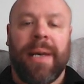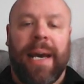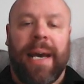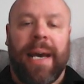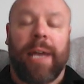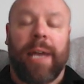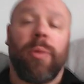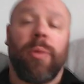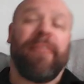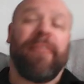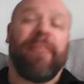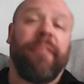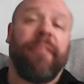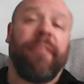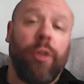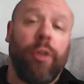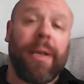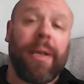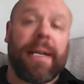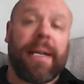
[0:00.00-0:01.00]
and I would
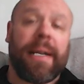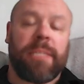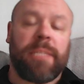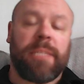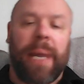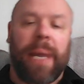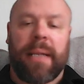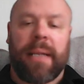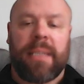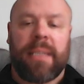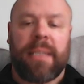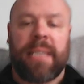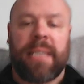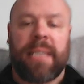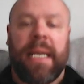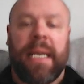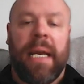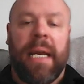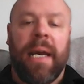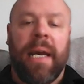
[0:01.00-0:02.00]
fully expect to
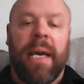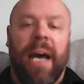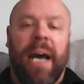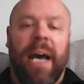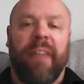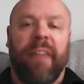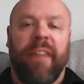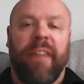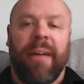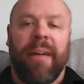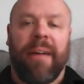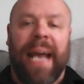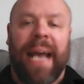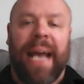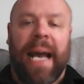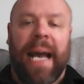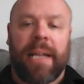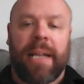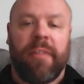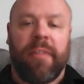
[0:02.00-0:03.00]
see a very
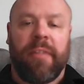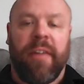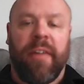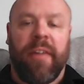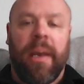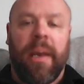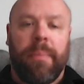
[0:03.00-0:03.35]
active